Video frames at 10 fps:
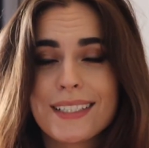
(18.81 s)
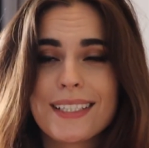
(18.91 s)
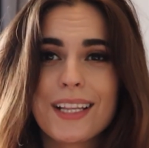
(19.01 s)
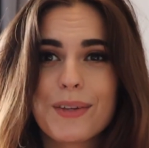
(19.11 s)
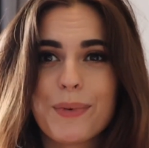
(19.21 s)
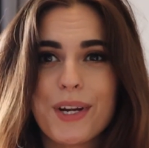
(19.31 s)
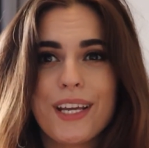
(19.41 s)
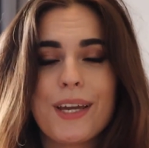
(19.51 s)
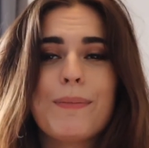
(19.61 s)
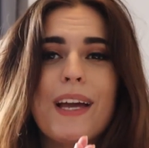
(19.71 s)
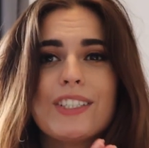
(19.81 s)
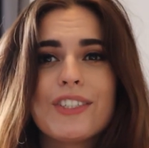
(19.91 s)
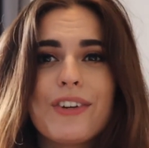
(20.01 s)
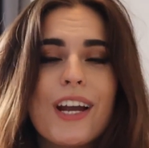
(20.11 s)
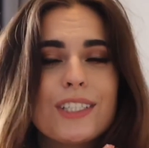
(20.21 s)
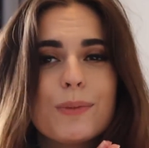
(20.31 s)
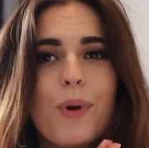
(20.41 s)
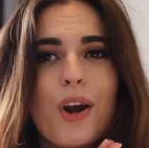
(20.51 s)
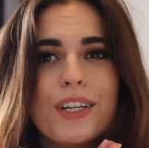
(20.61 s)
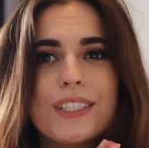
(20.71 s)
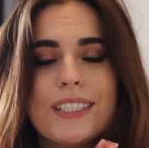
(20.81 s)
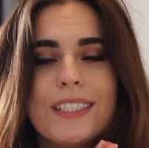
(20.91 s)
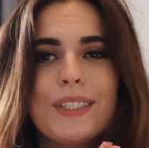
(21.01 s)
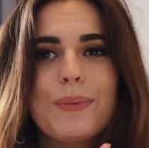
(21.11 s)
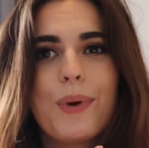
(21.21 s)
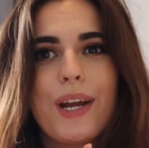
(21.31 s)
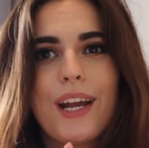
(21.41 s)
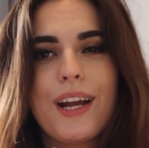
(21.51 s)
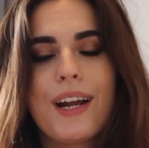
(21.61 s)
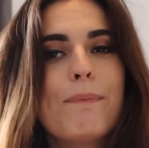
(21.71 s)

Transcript: celebrating a bachelorette party where